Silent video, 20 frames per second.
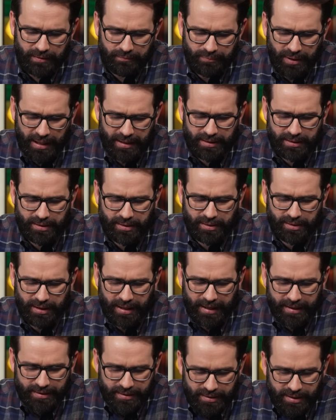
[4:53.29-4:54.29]
But
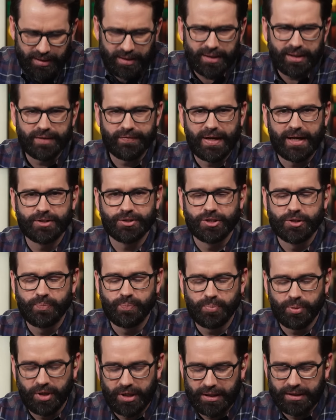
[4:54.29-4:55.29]
the idea of actually
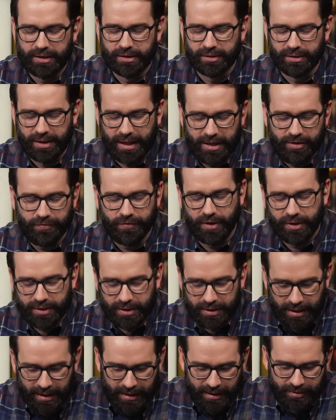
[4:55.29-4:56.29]
putting your life on
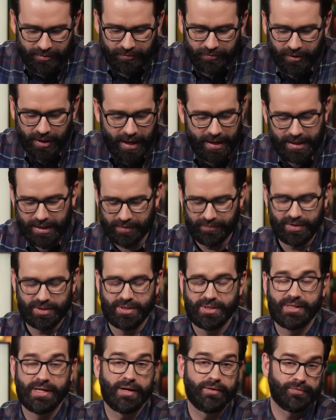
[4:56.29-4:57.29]
the line for any of
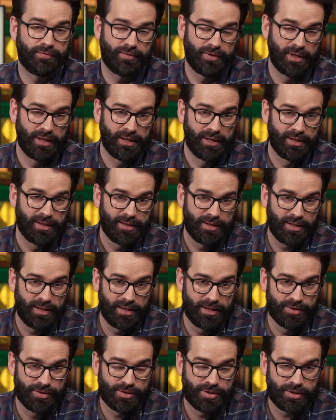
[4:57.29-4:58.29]
this stuff
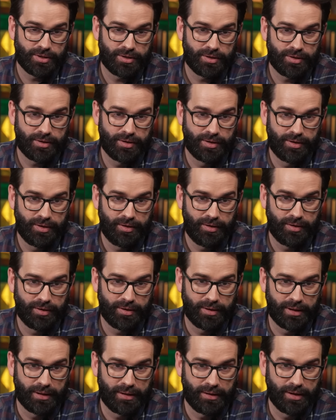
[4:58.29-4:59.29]
is
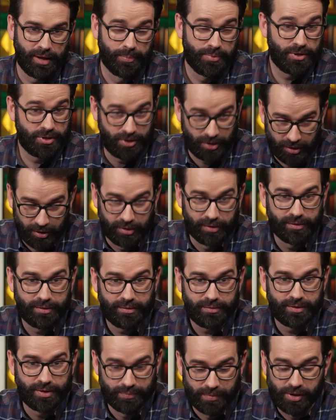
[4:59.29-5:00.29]
absurd
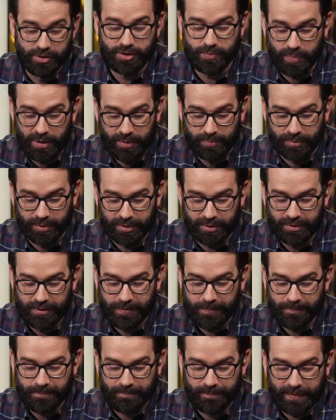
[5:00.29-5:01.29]
to most people.
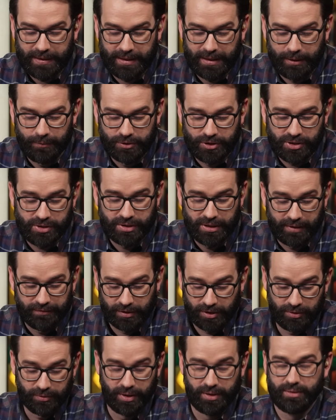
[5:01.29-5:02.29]
They would just
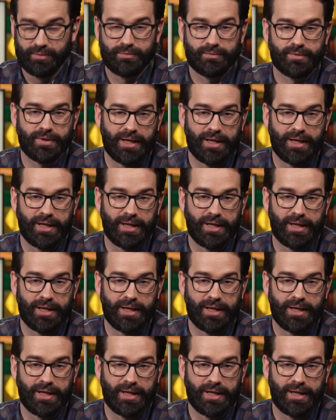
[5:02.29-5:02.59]
never do it.